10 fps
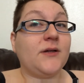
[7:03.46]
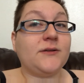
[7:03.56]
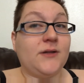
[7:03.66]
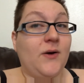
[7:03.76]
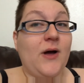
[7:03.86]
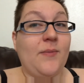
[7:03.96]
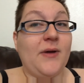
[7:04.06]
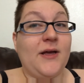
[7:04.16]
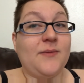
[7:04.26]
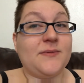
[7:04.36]
So I
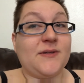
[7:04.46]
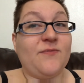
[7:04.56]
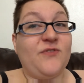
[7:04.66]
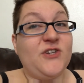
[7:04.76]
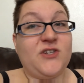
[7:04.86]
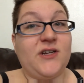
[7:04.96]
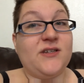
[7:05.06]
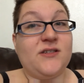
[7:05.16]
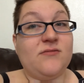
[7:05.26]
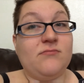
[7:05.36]
make him some fish
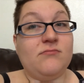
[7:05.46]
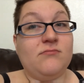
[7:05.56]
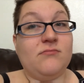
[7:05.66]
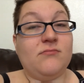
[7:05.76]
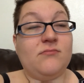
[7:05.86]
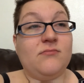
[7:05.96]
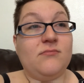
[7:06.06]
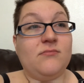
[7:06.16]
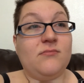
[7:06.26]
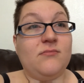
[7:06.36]
sticks.
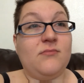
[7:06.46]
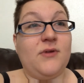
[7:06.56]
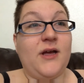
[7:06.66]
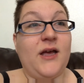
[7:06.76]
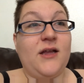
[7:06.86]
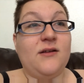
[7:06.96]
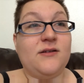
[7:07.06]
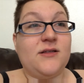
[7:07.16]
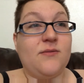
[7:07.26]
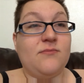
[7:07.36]

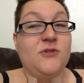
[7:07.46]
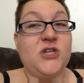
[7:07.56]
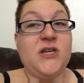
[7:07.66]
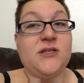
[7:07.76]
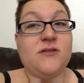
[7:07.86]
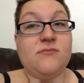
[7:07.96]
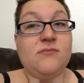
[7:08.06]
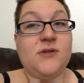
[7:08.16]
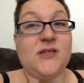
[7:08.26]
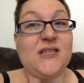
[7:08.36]
And some cheese.
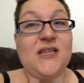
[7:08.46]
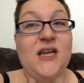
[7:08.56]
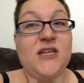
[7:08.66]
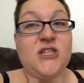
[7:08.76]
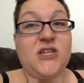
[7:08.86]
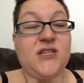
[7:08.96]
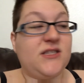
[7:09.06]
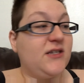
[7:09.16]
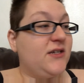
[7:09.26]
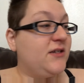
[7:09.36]
Because he likes cheese.